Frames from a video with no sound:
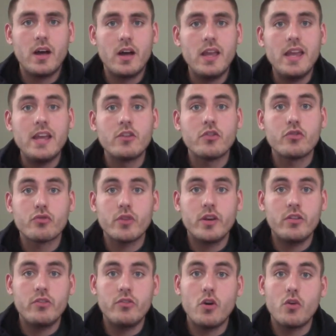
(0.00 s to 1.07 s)

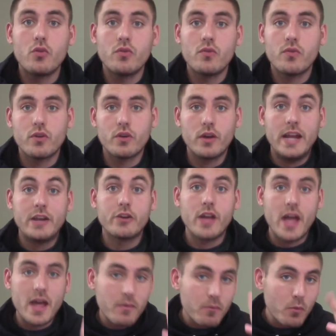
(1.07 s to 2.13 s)
industries known for
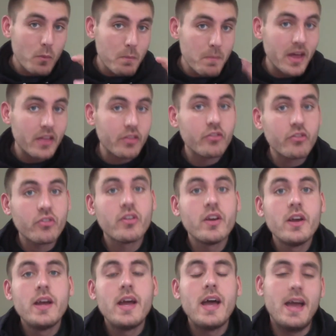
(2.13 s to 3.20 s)
internet myths.
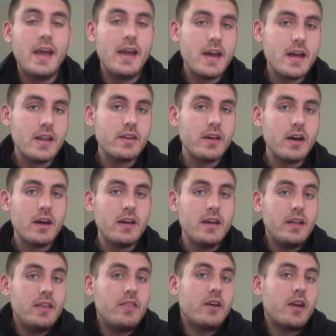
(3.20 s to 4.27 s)
And
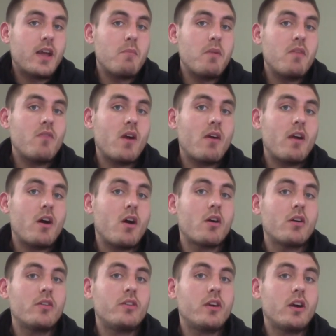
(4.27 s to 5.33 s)
there can be very
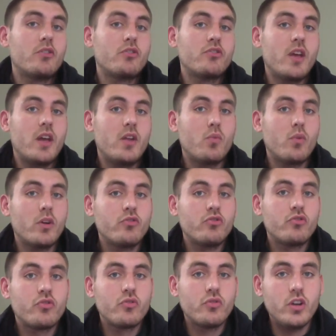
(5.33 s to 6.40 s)
hard to understand
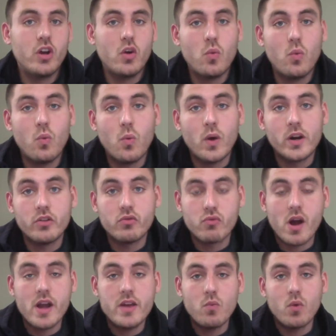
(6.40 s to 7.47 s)
which, you know, what is
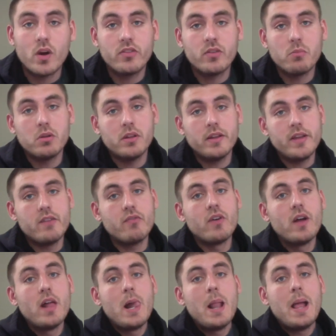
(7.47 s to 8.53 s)
right and what to believe.
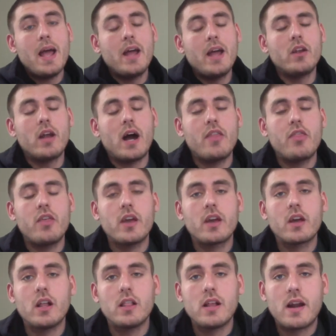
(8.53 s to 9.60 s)
And I think
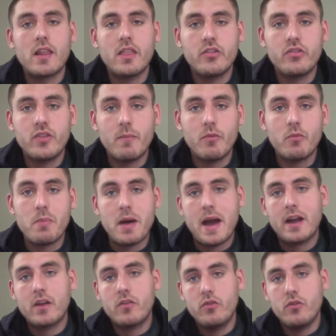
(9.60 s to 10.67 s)
a lot of this stems
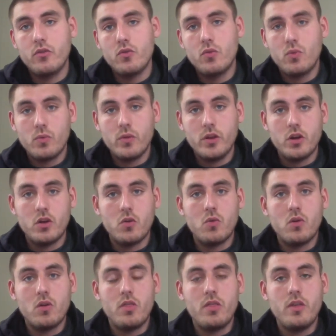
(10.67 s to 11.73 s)
back to, you know,
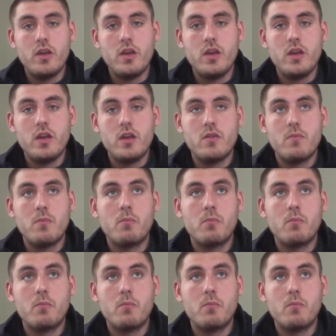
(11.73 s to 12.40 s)
say